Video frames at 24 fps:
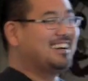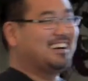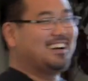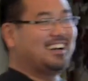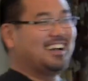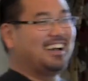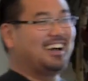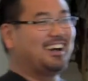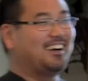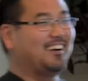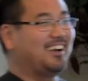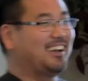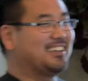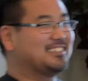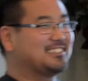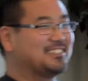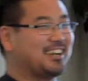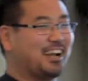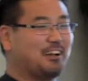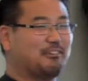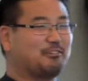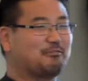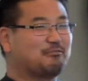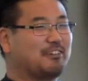I
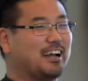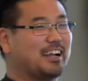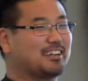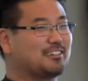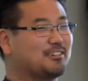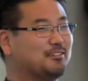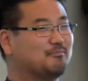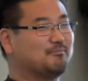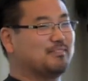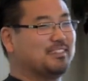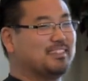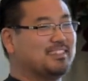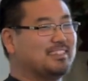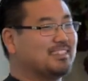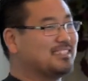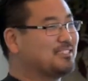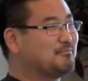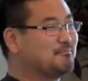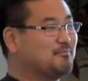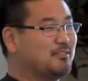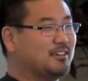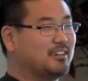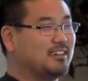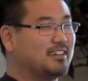cracked open
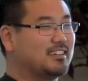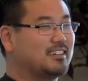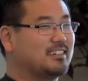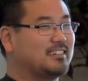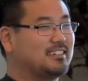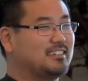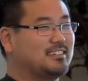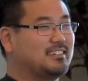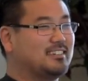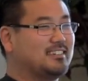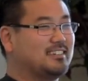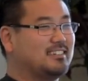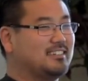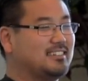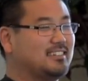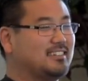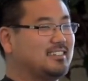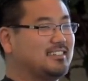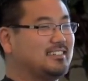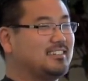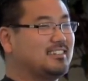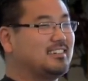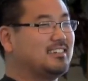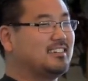this book
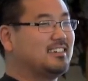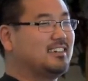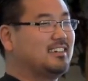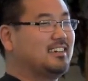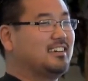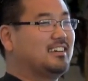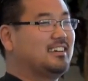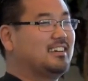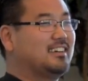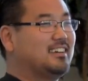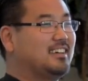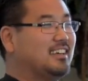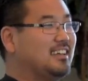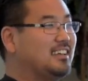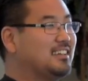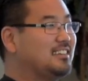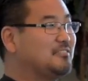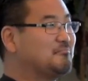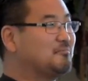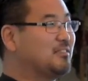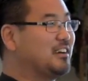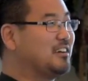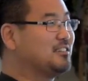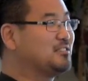
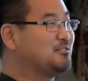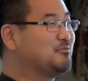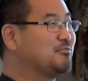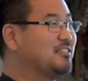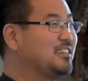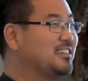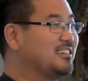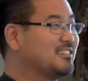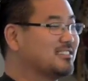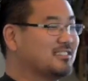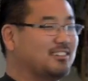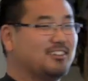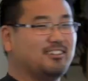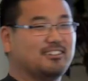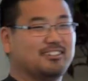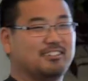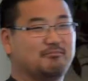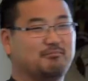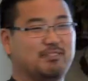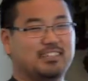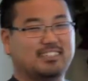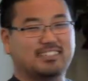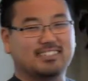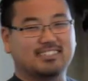when I was 20 years
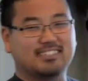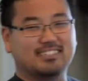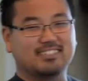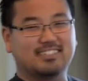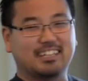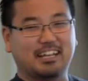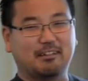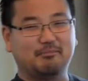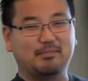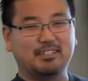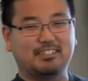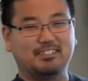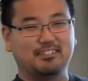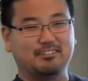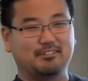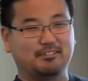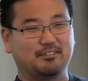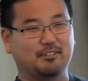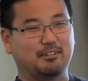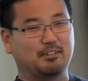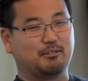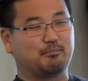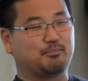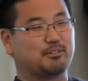old. Please understand me
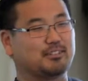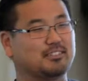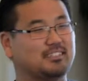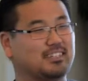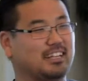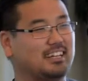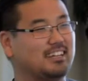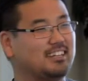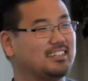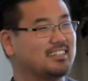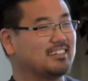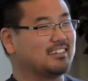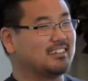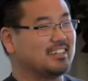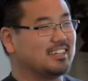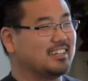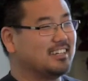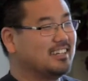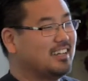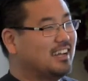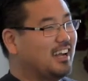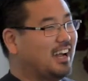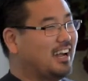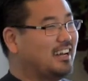too, the personality theory.
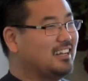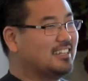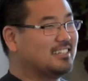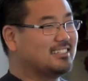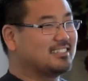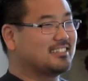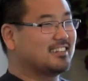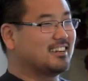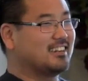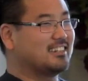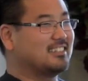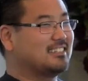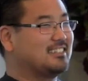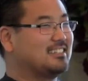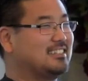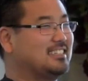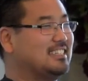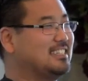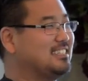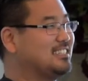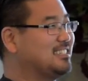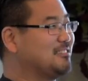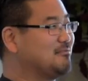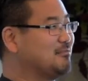I didn't start
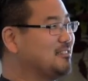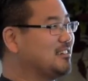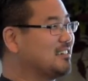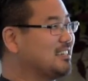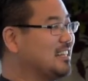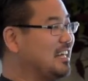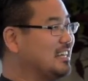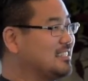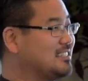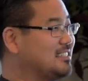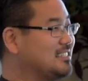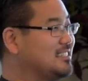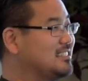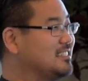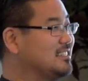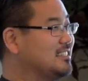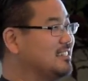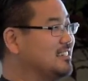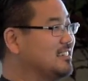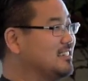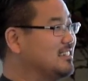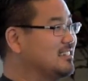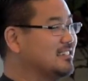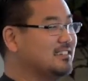teaching real classes
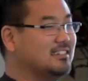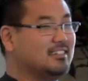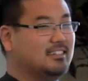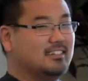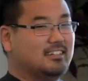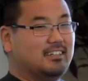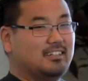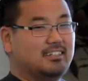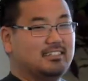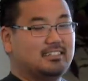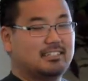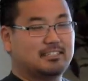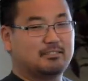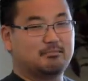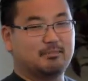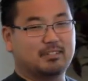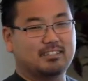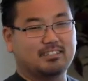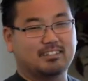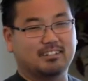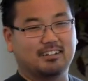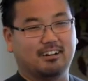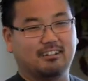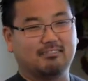till 6
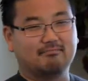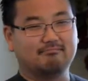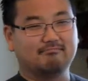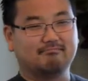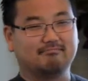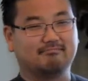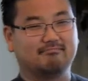months ago.